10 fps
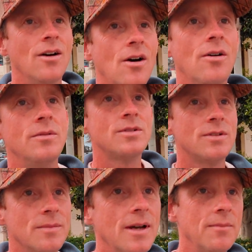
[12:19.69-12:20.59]
always
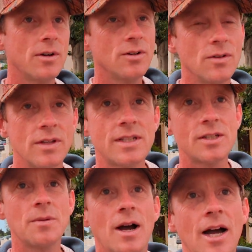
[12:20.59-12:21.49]
remember, this
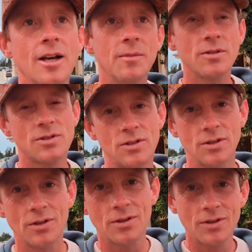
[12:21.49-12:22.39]
is what animals
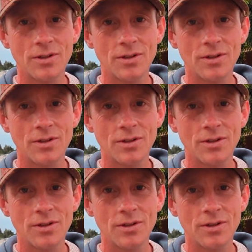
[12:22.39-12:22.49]
do.